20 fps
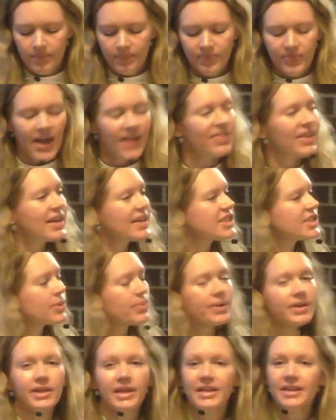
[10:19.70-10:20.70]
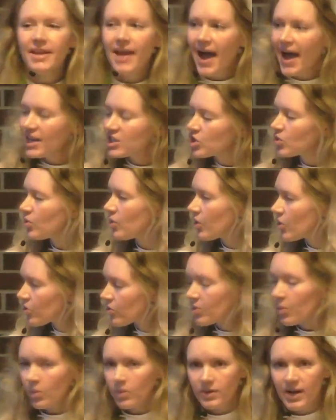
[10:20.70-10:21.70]
I think it's a really natural
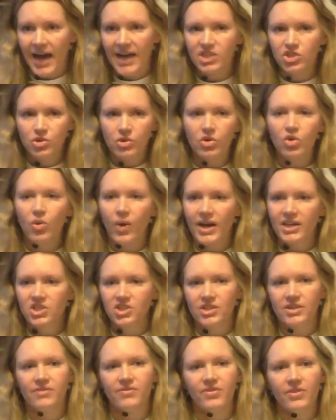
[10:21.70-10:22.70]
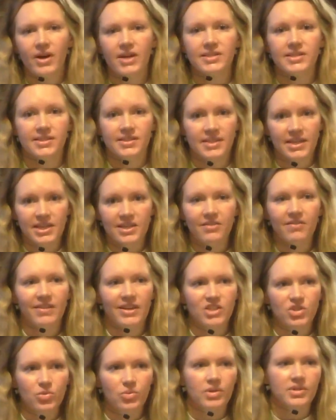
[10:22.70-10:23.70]
question for us as
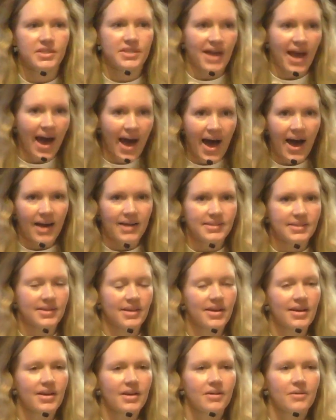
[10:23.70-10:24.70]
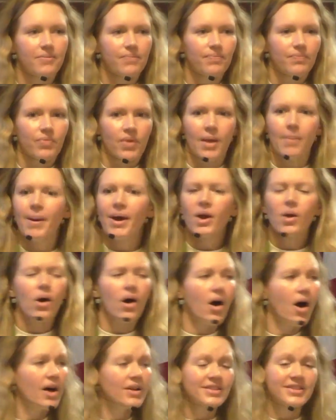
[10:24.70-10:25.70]
individuals to ask about
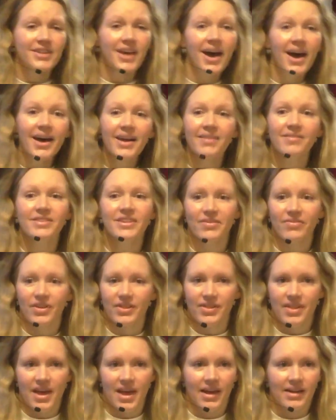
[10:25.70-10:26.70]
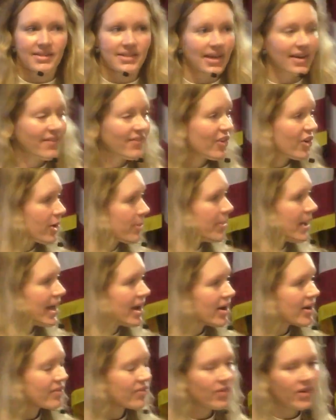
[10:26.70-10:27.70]
a ton of different things. Like if you're a
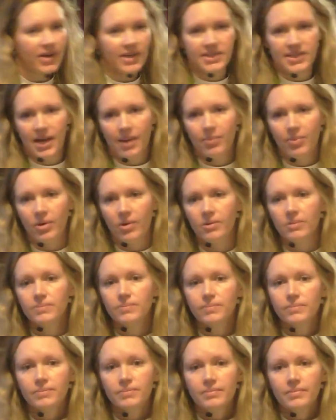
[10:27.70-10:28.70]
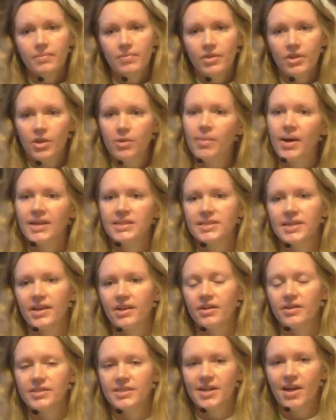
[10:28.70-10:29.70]
parent, for example, you might say to
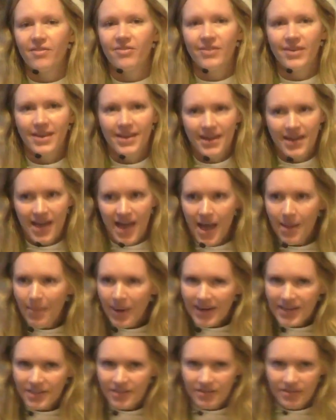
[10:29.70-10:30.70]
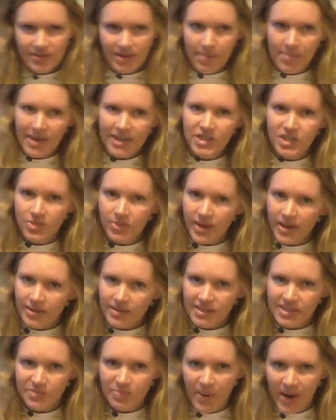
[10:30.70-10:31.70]
yourself, Am I doing
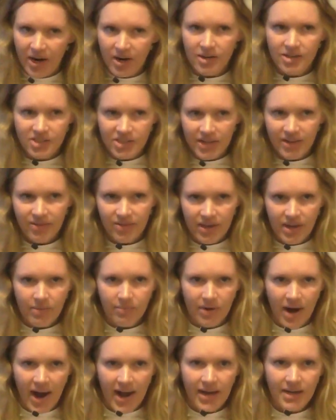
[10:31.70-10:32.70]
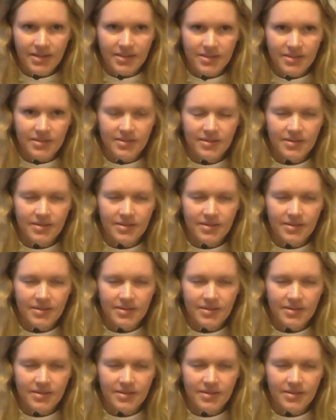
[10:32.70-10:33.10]
this parenting thing right?